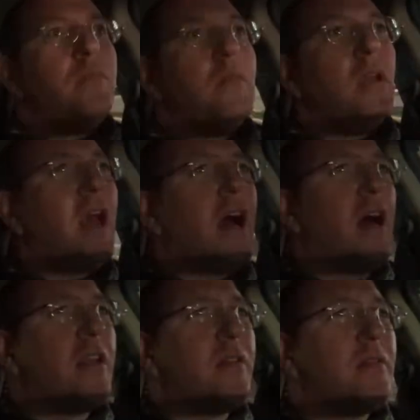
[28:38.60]

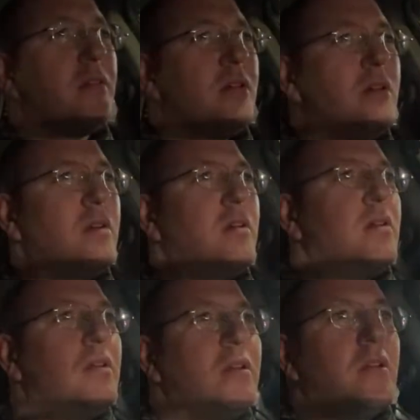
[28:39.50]
And,
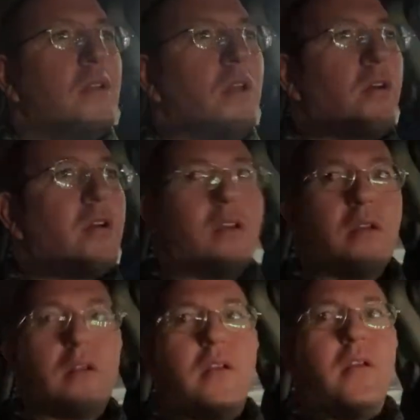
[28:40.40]
you know,
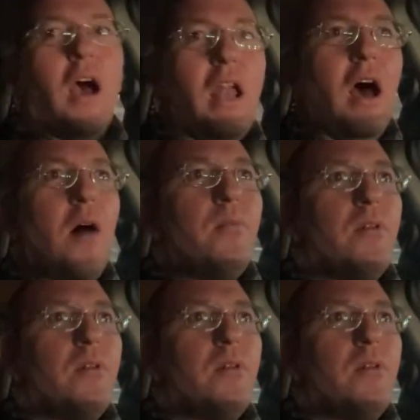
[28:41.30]
God help us,